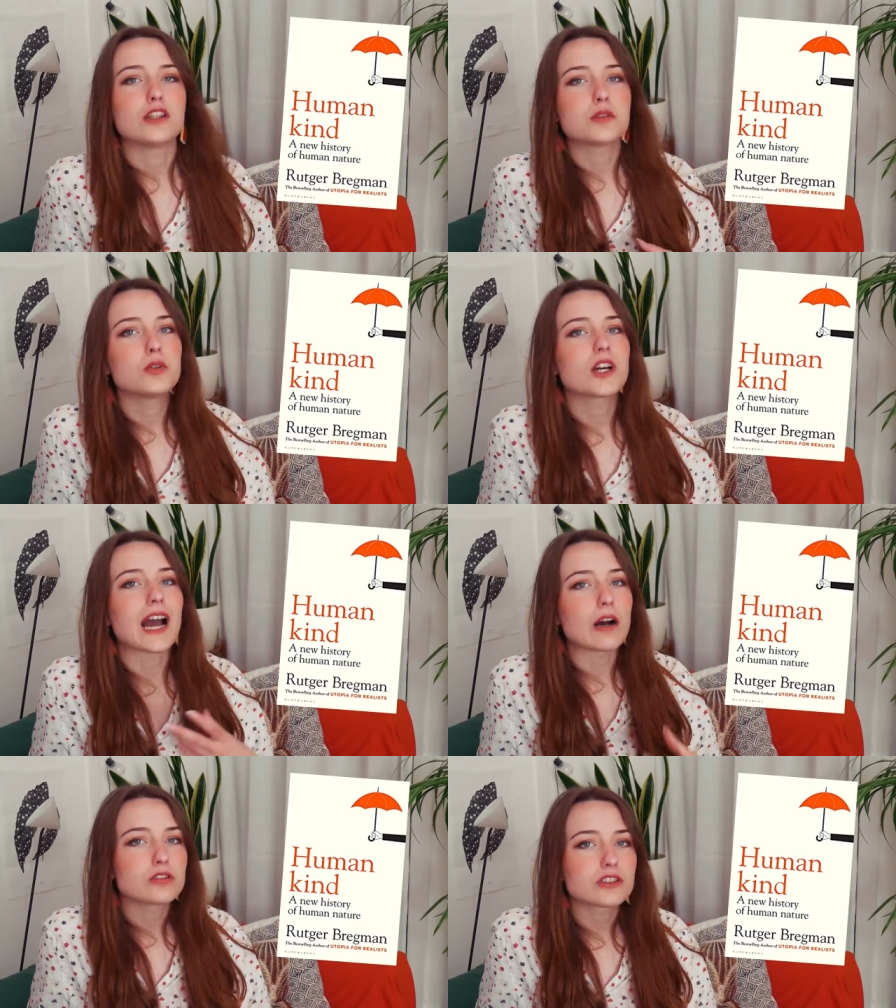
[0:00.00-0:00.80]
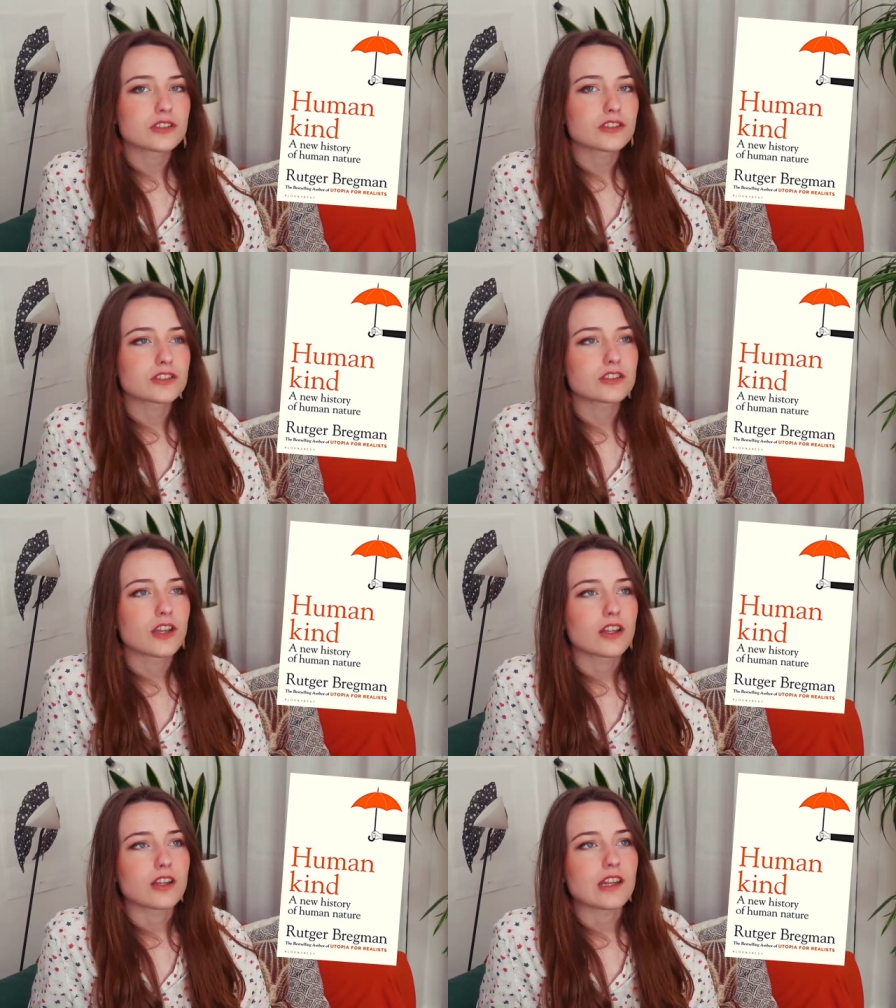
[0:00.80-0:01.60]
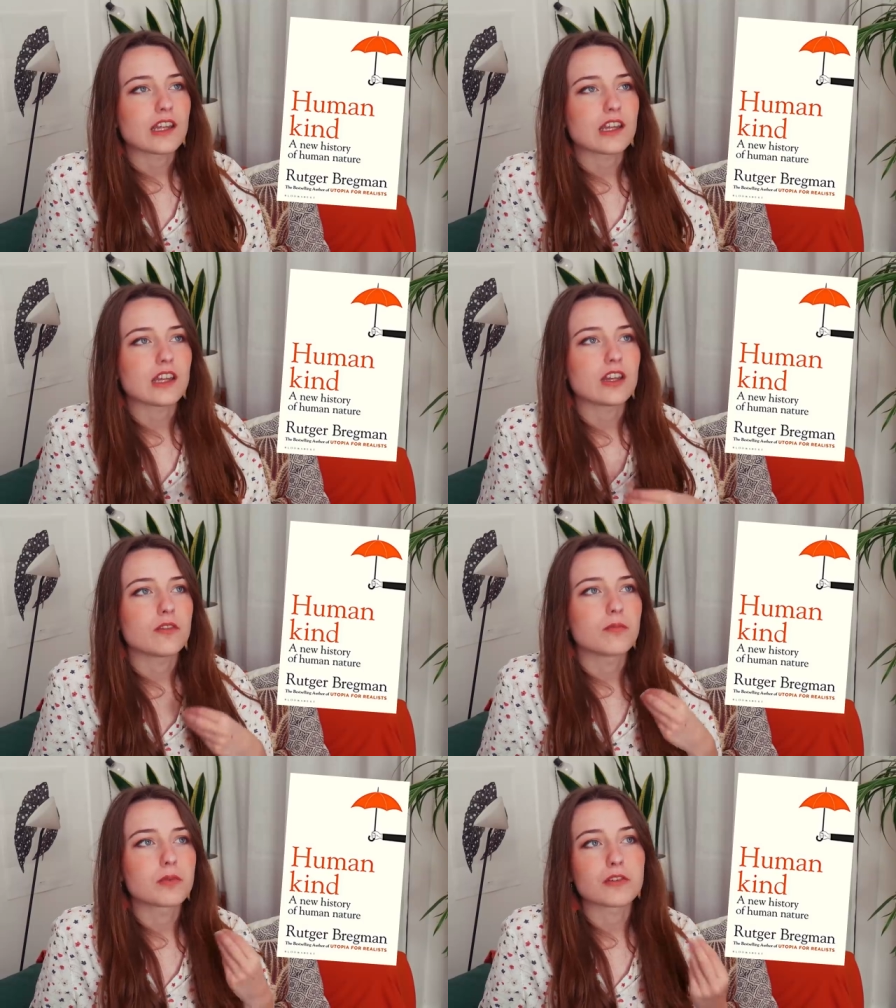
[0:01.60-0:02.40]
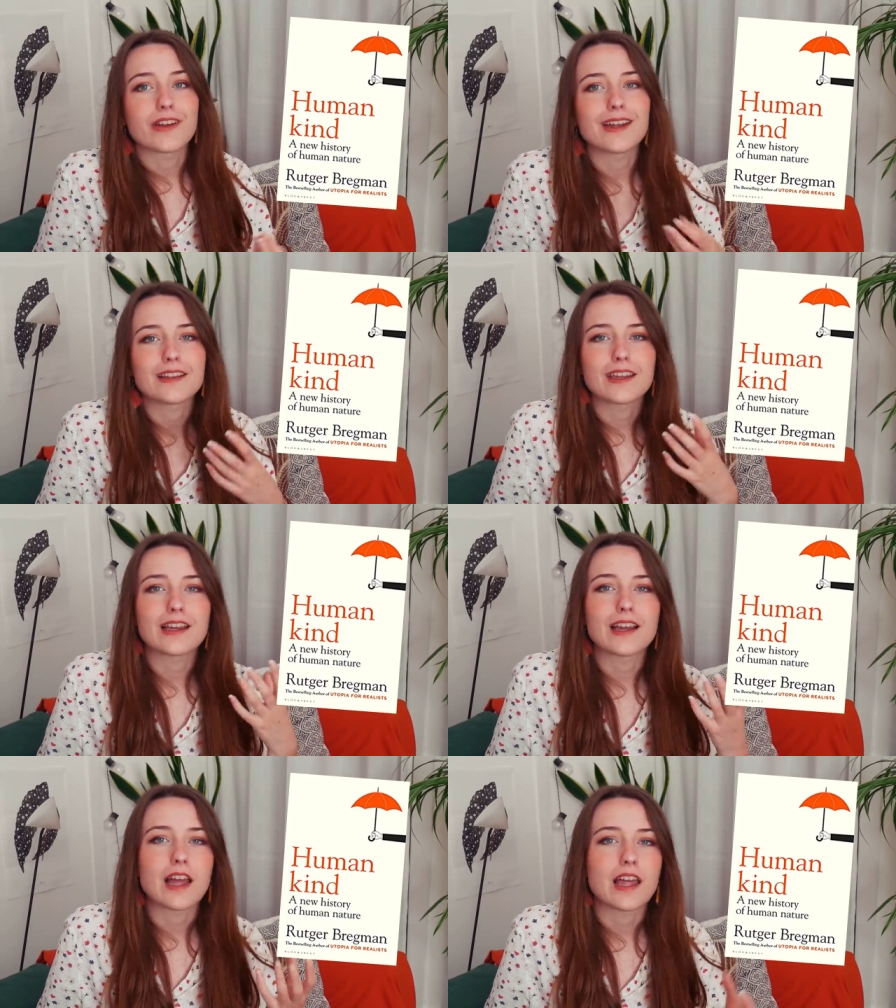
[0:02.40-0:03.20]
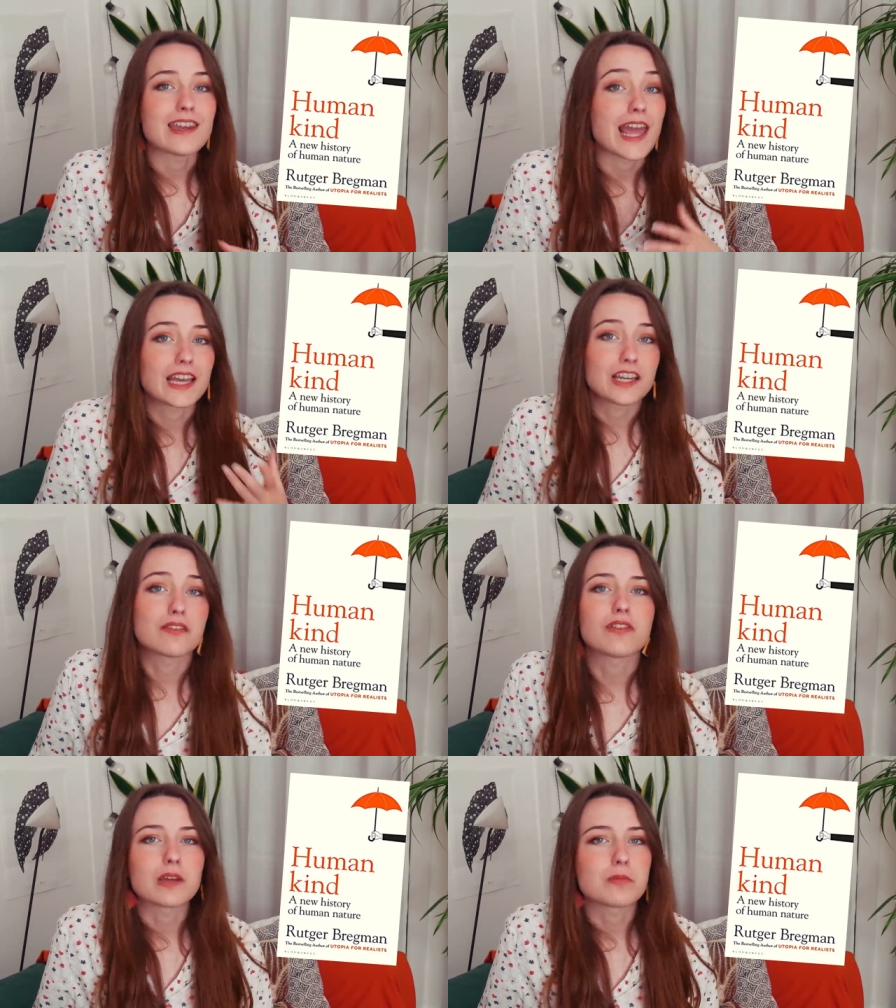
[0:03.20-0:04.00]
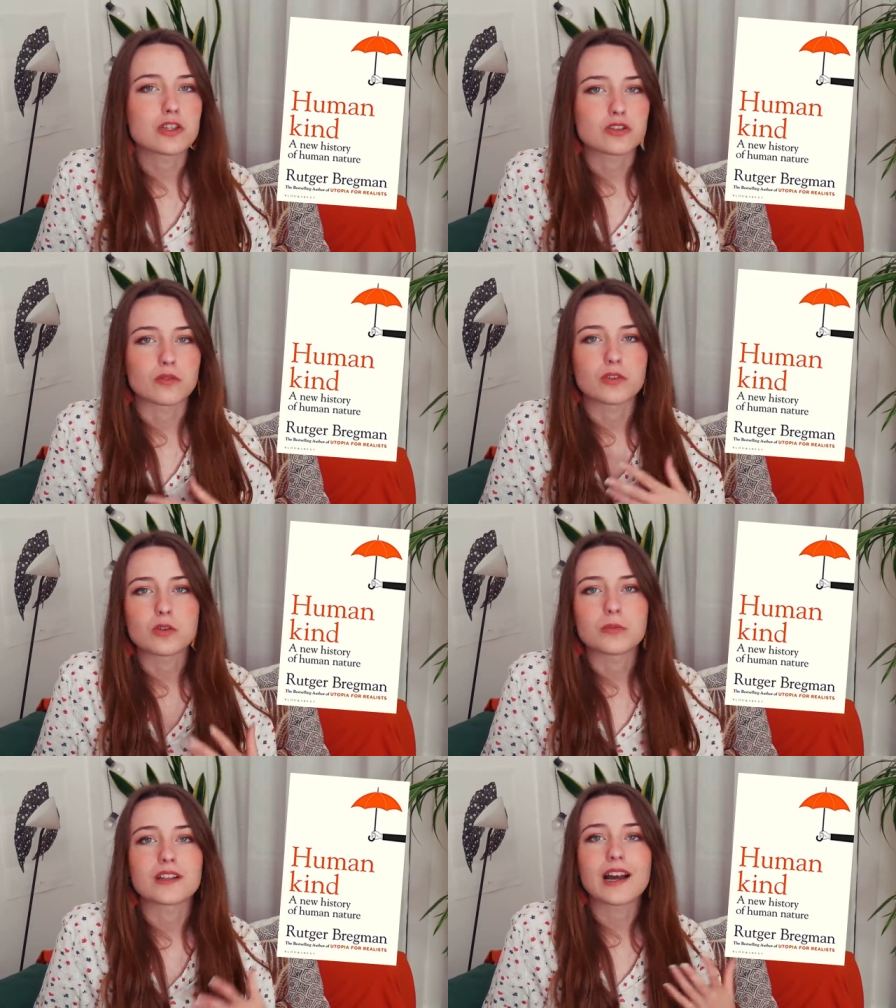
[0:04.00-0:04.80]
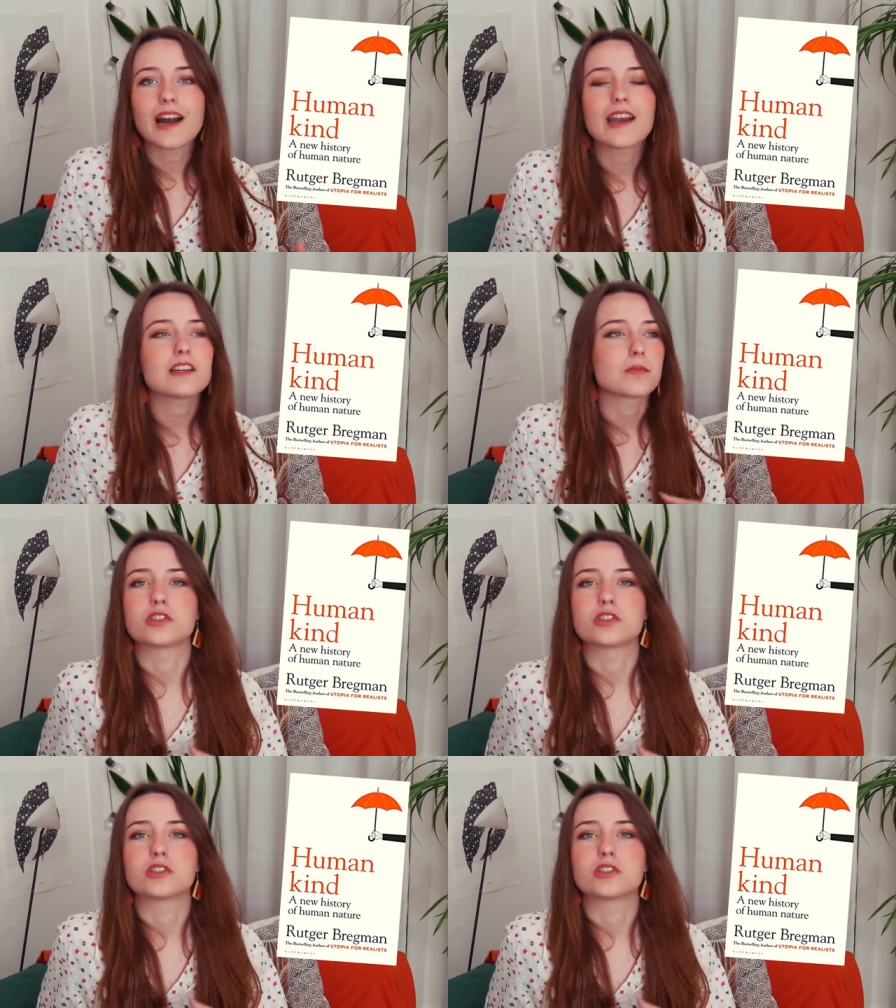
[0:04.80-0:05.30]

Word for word: This book counters the prevailing negative image of humankind.